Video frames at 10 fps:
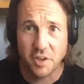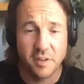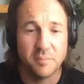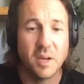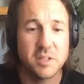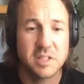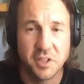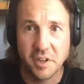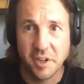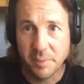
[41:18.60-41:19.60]
not, not helping.
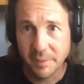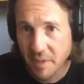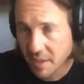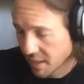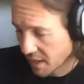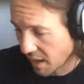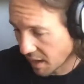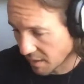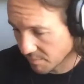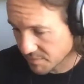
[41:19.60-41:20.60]
mostly not helping.
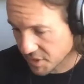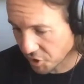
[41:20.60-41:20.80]
Um,